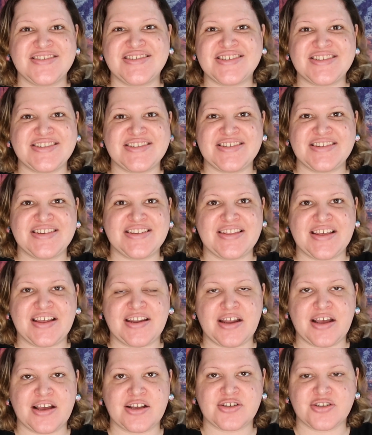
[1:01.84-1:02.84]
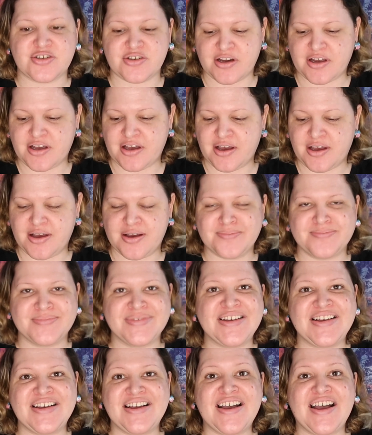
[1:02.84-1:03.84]
you just need that extra
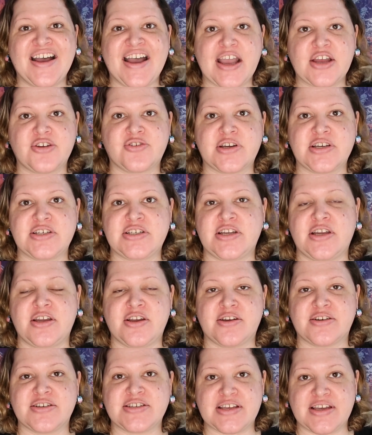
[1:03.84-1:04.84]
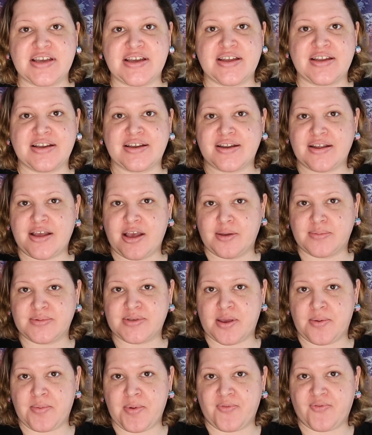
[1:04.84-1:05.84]
hydration in your skin. Helps
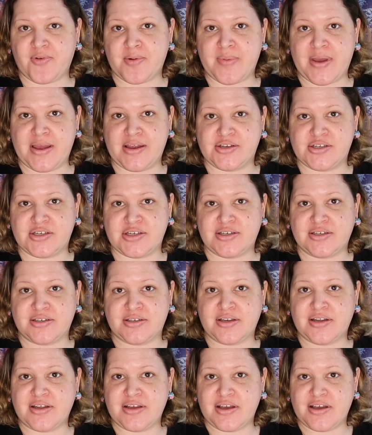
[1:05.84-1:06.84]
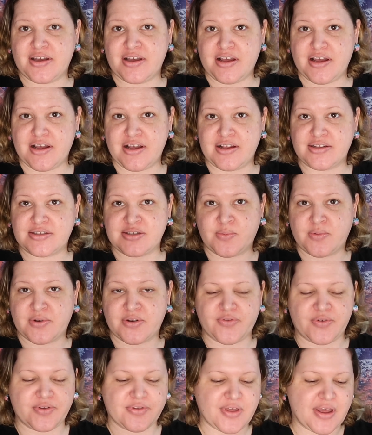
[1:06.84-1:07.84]
keep you from aging. It's a
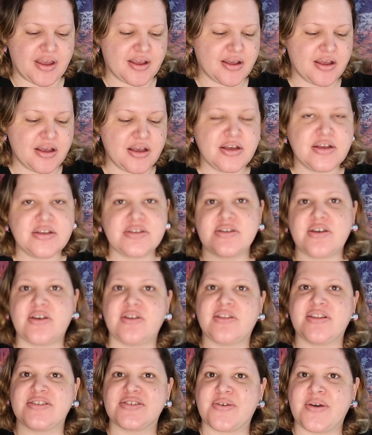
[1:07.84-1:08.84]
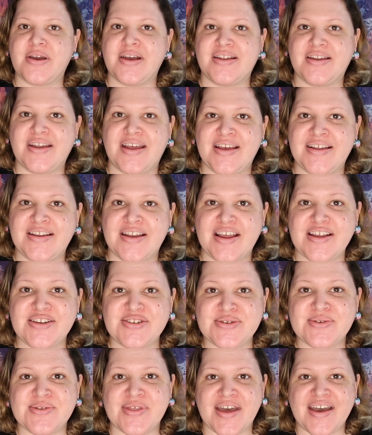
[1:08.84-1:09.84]
wonderful thing. So let's go ahead and
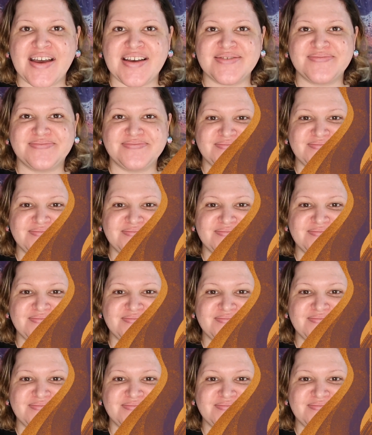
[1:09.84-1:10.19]
do that.